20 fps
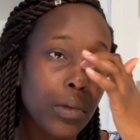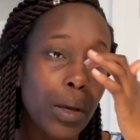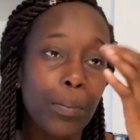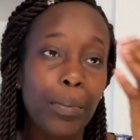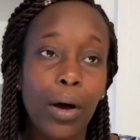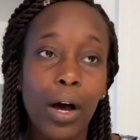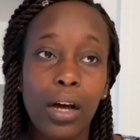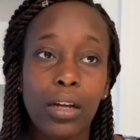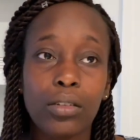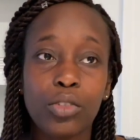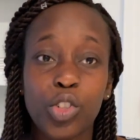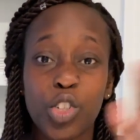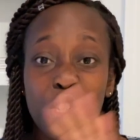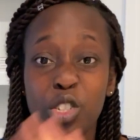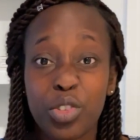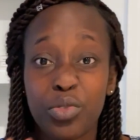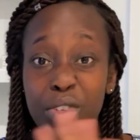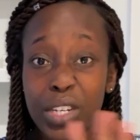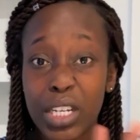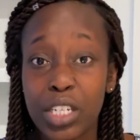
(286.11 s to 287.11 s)
But just
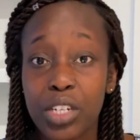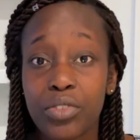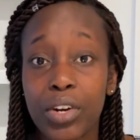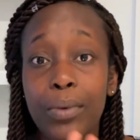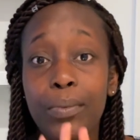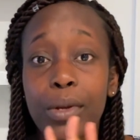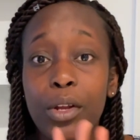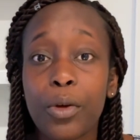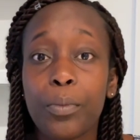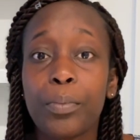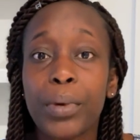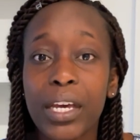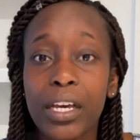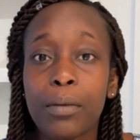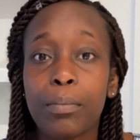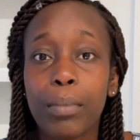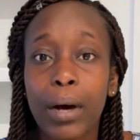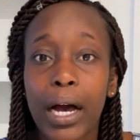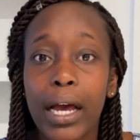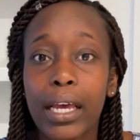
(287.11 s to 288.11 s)
to reiterate, we don't
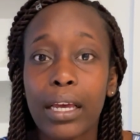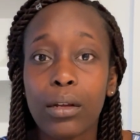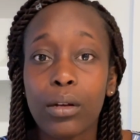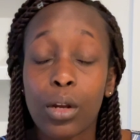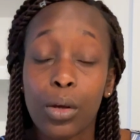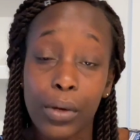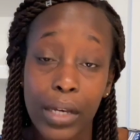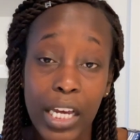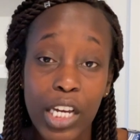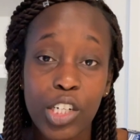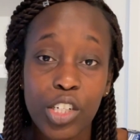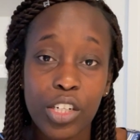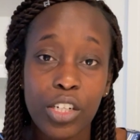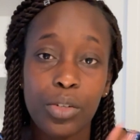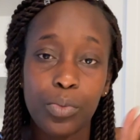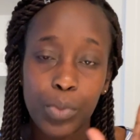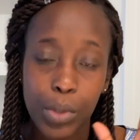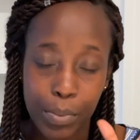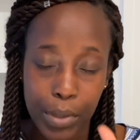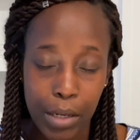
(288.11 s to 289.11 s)
pick by location,
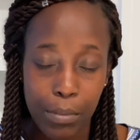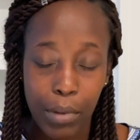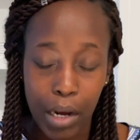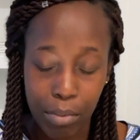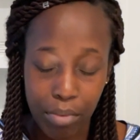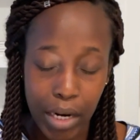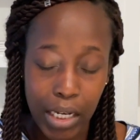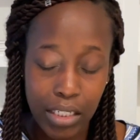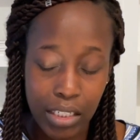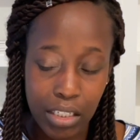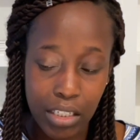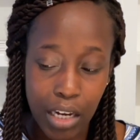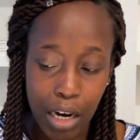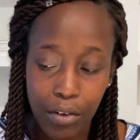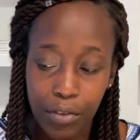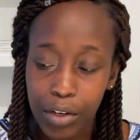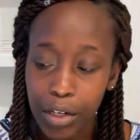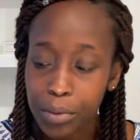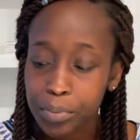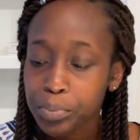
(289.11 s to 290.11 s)
we pick by practice
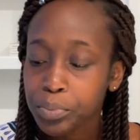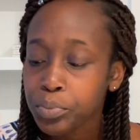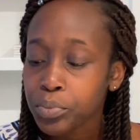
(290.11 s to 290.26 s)
area.